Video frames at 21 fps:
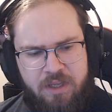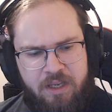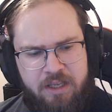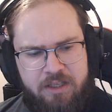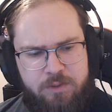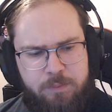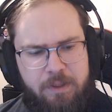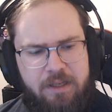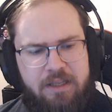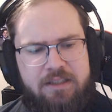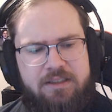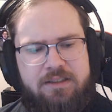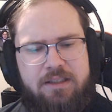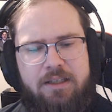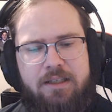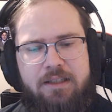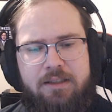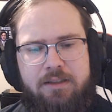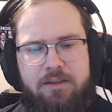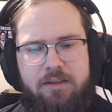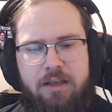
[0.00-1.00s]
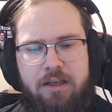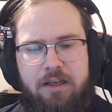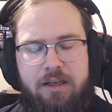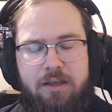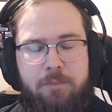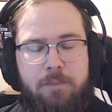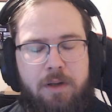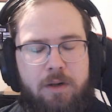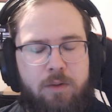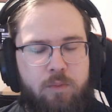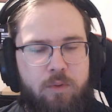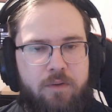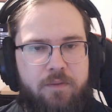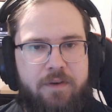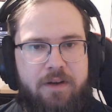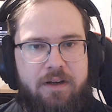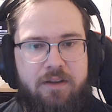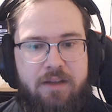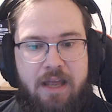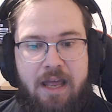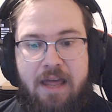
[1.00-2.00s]
As well as in Modern
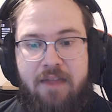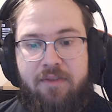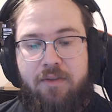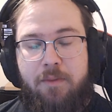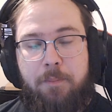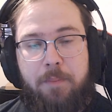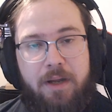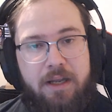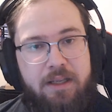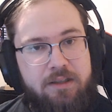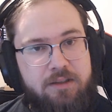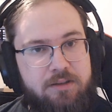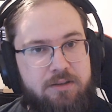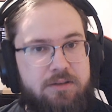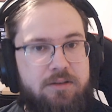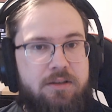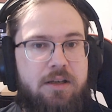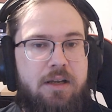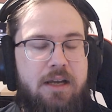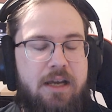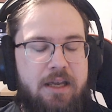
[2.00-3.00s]
Warfare, they had the buttons,